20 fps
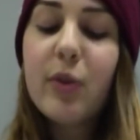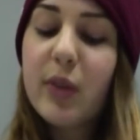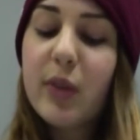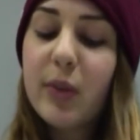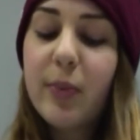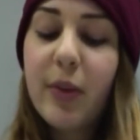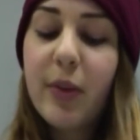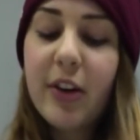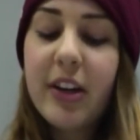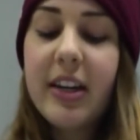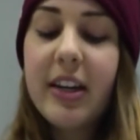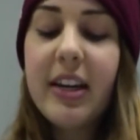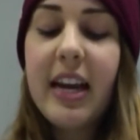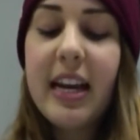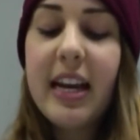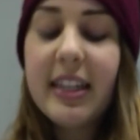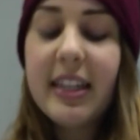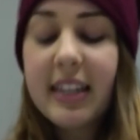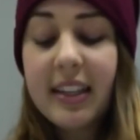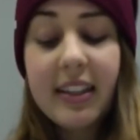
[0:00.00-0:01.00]
was born in
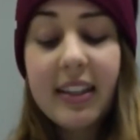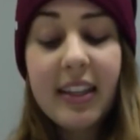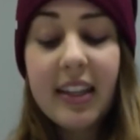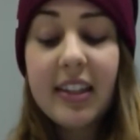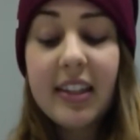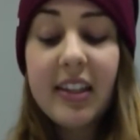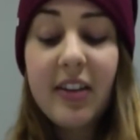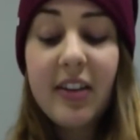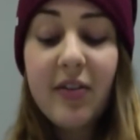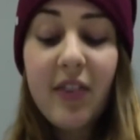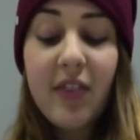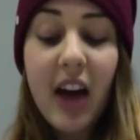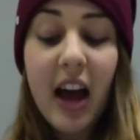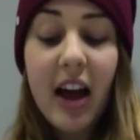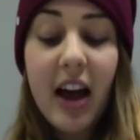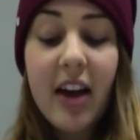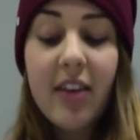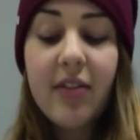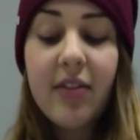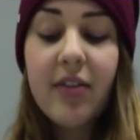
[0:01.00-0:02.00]

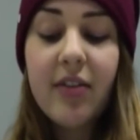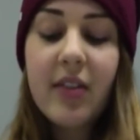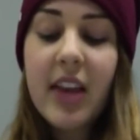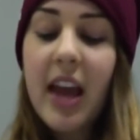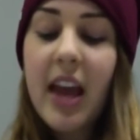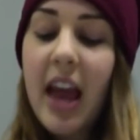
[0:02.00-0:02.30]
1865,